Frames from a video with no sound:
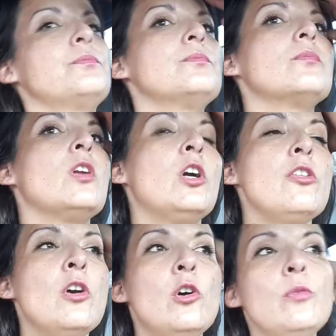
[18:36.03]
earth
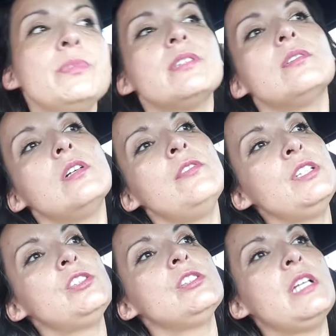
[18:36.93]
homes,
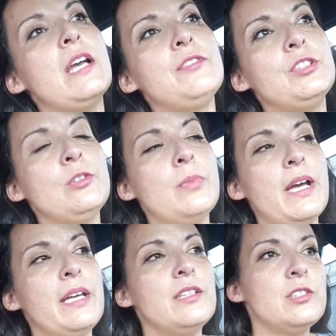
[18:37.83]
eventually, after you buy
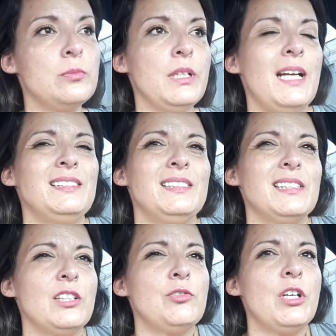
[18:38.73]
the supplies, it's like
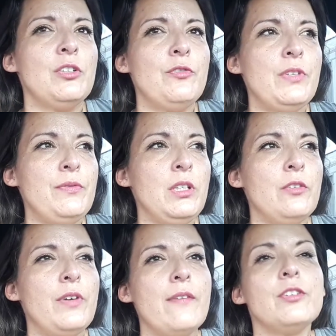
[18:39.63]
$350 to
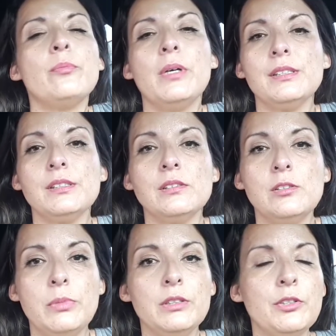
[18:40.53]
$500 to
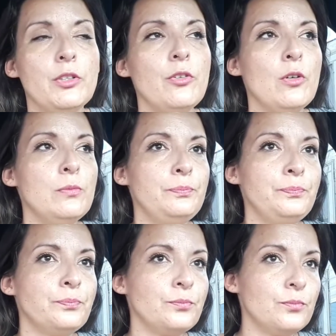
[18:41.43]
build an earth home.
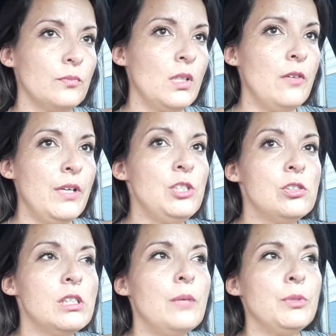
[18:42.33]
And eventually
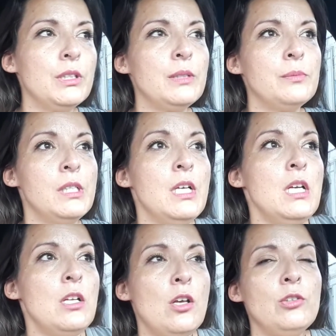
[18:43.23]
I'm going to
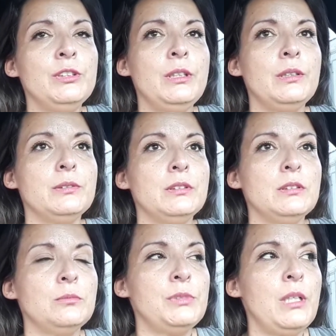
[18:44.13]
not only
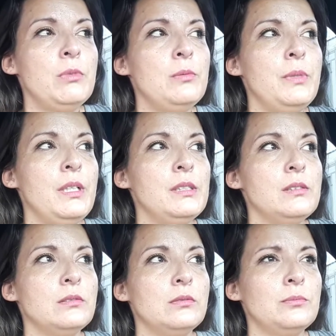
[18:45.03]
be able to
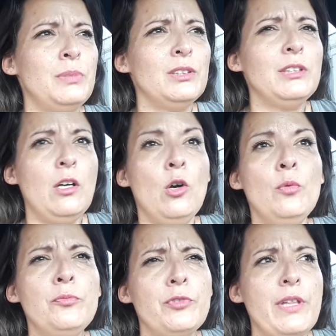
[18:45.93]
build a home
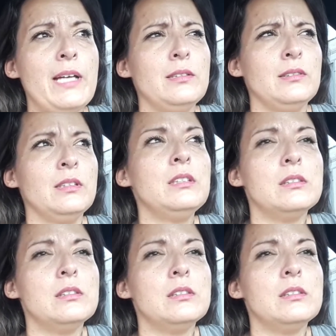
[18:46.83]
for that little,